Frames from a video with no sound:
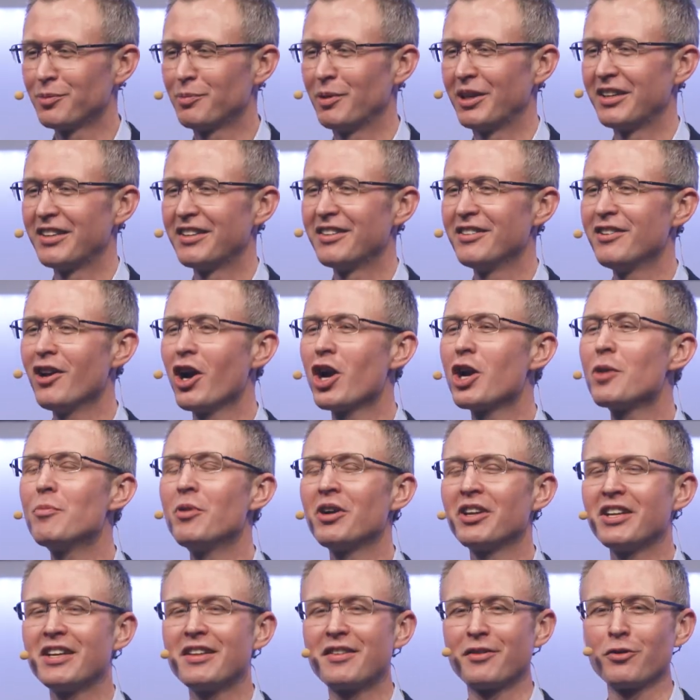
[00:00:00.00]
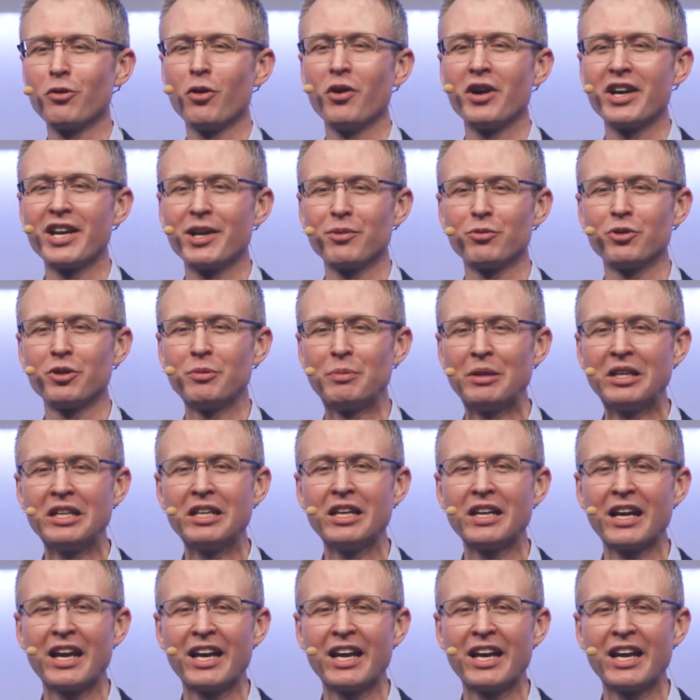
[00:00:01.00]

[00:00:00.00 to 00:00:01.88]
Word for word: but nobody thought it would be